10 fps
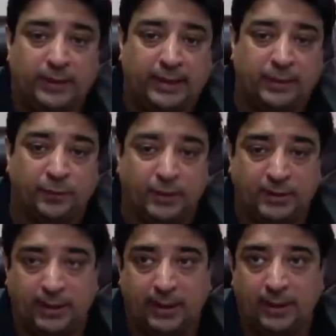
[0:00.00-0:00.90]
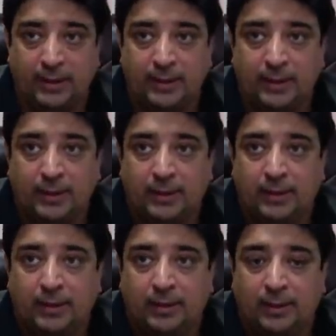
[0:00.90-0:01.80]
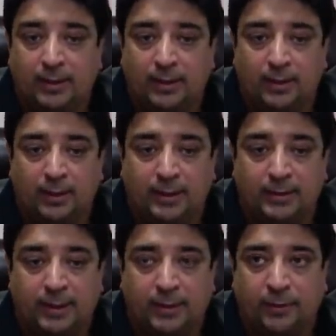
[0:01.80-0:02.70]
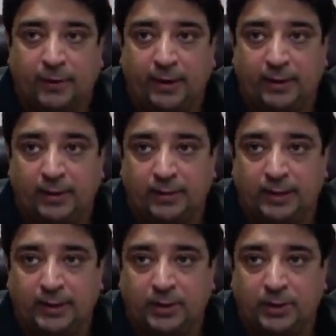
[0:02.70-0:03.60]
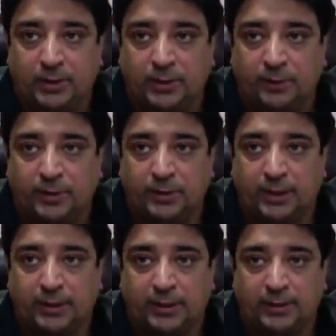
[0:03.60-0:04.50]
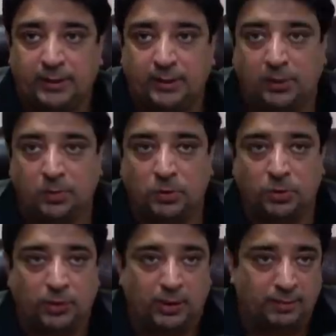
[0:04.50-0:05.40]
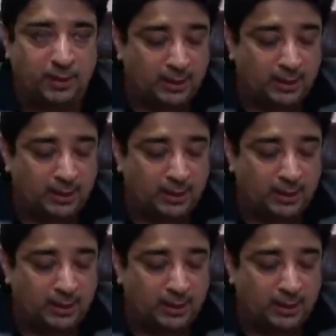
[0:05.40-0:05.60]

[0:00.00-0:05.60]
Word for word: That's the first thing. As a matter of fact, that's not just the first thing. There's a lot more to come.